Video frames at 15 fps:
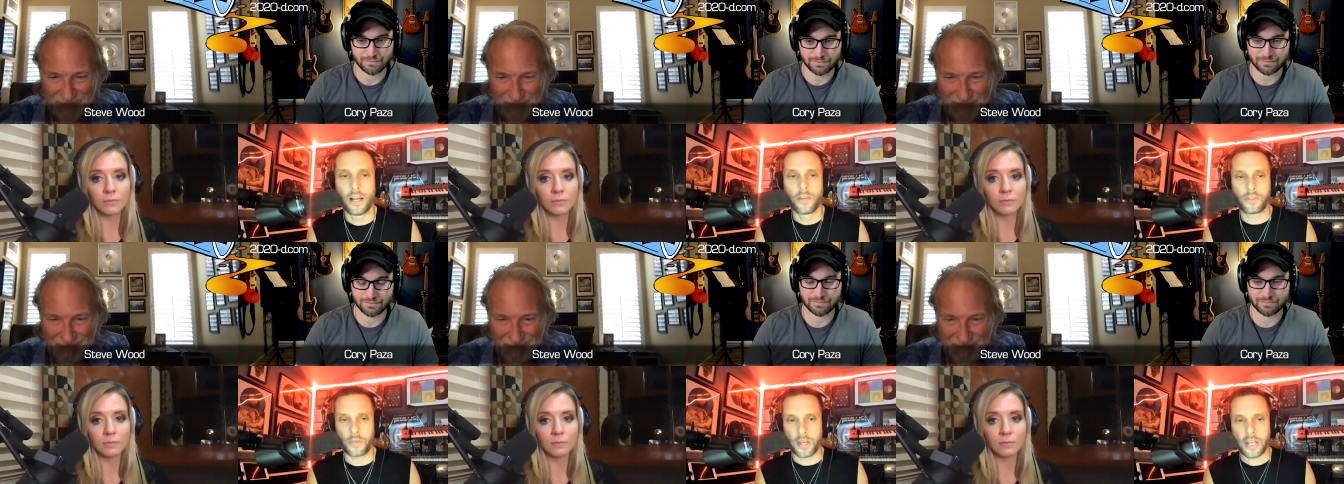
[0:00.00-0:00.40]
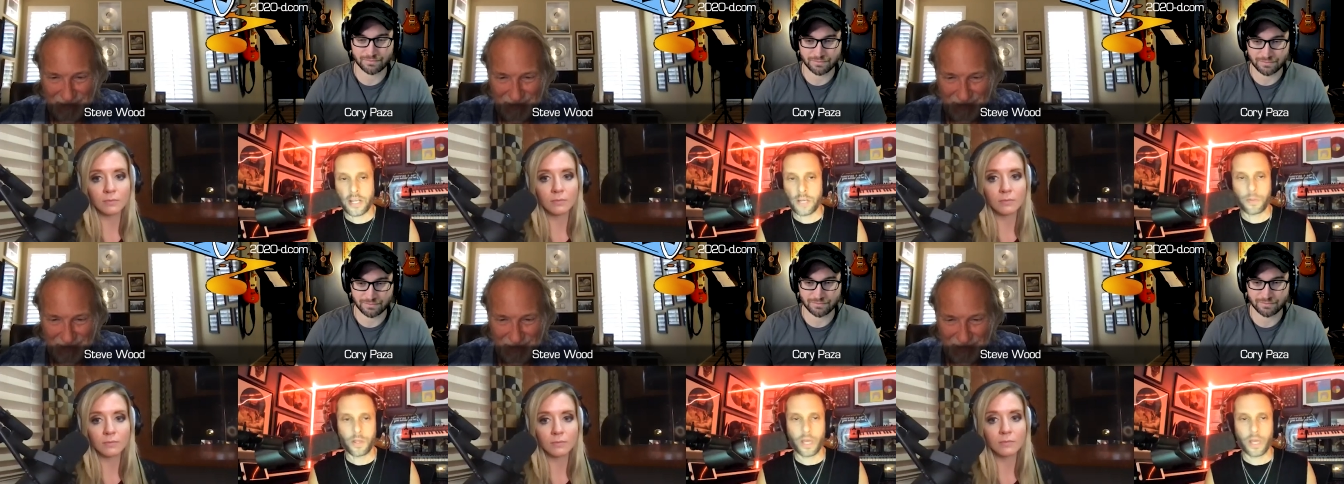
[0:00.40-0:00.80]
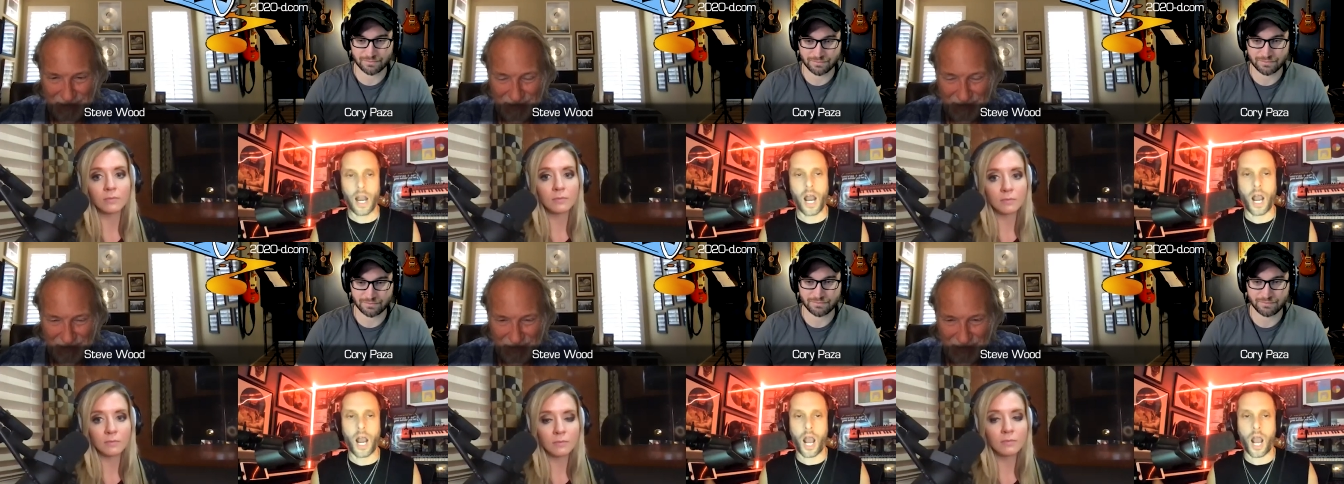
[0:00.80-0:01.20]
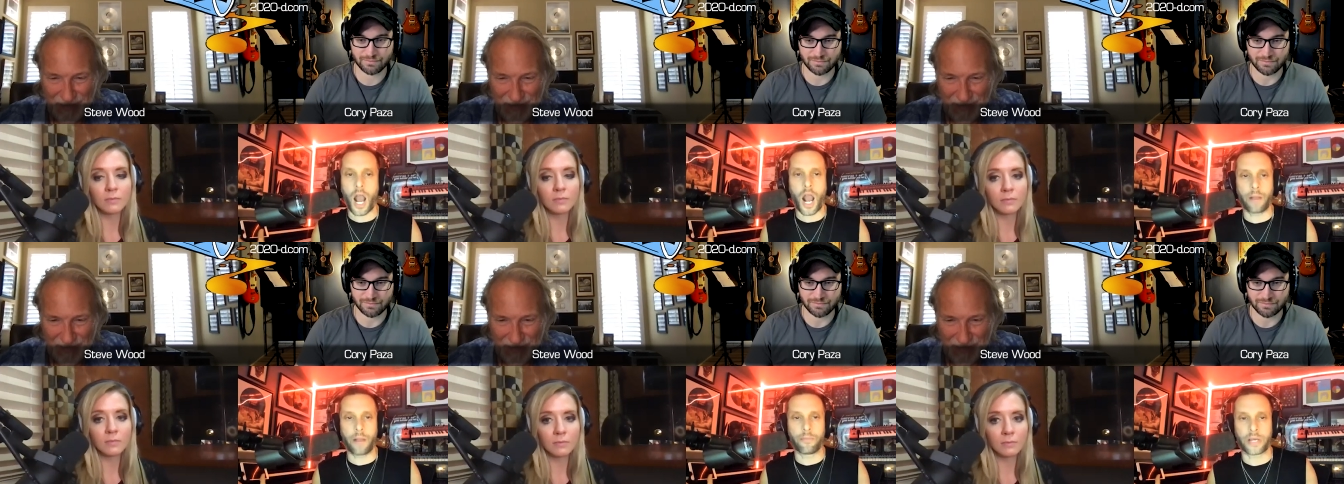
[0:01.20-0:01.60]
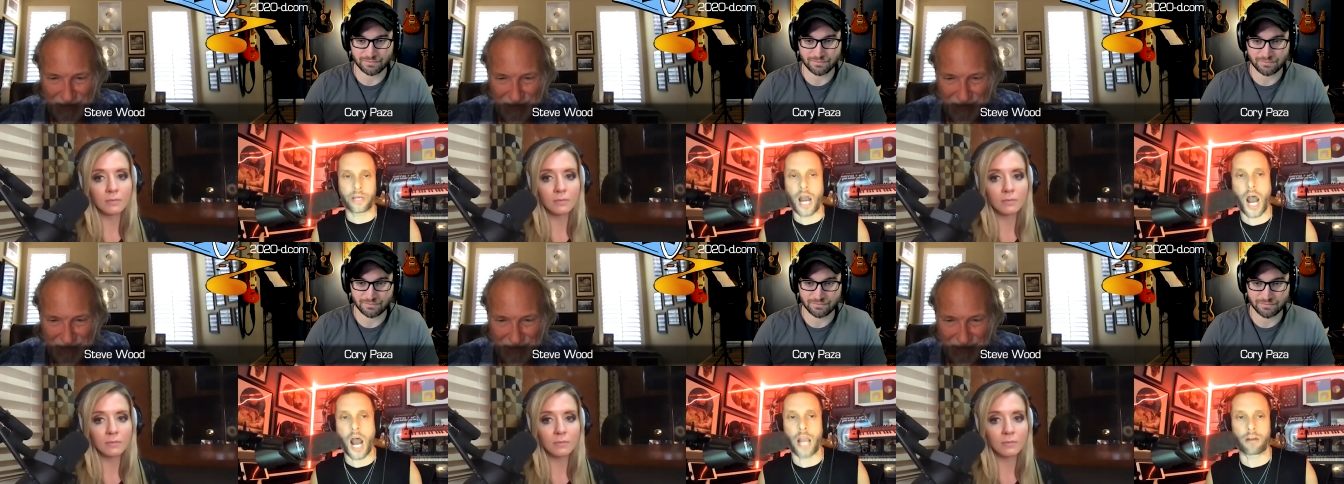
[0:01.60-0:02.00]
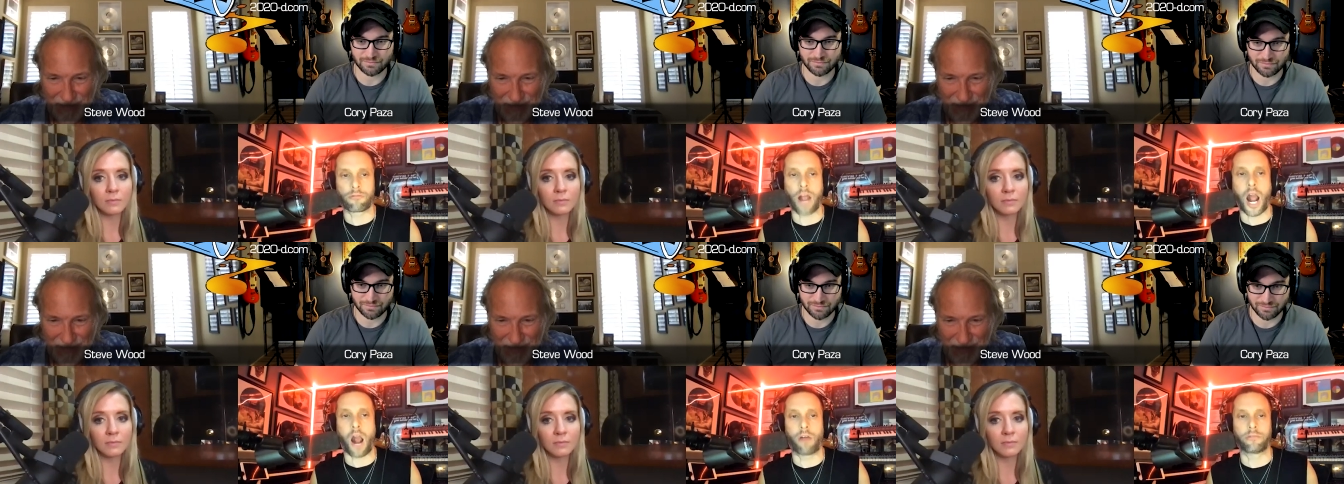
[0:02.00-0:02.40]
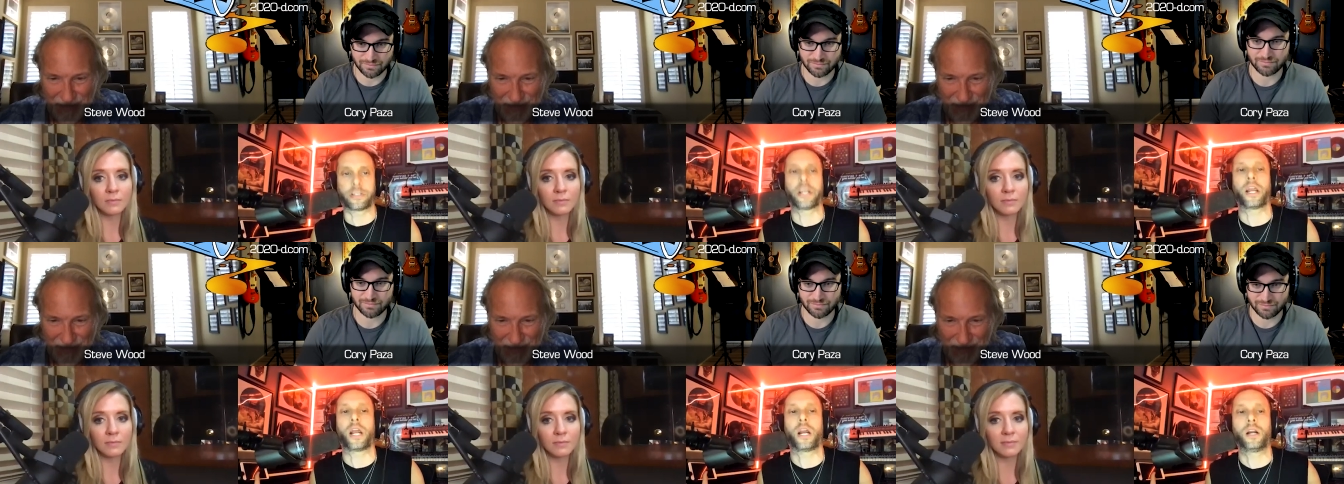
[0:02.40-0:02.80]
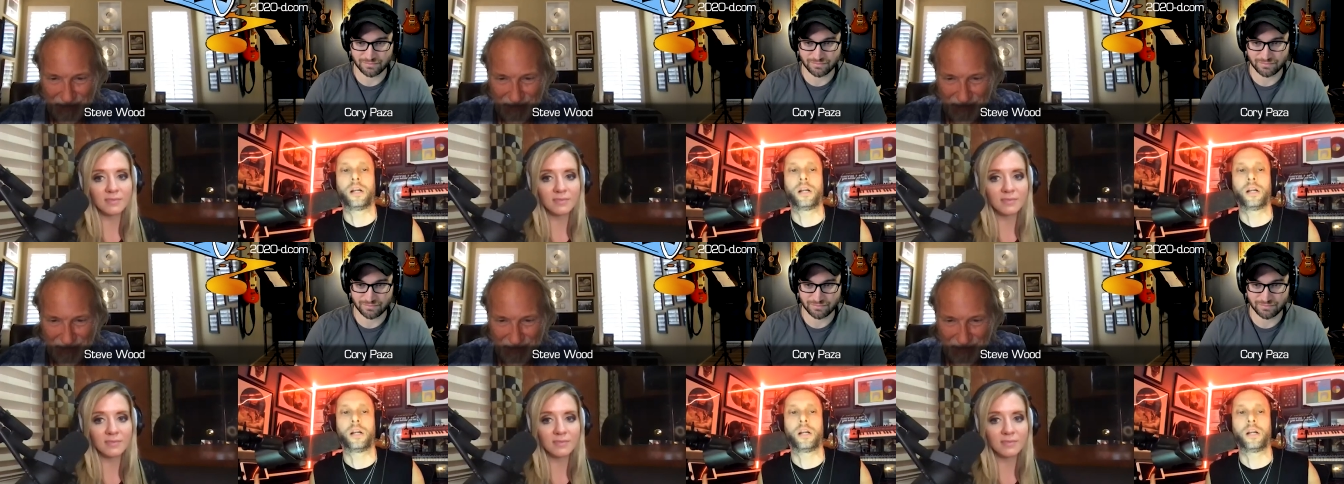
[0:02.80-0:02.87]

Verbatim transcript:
Speaker 1: so that he could be like, "I'm the guy around here."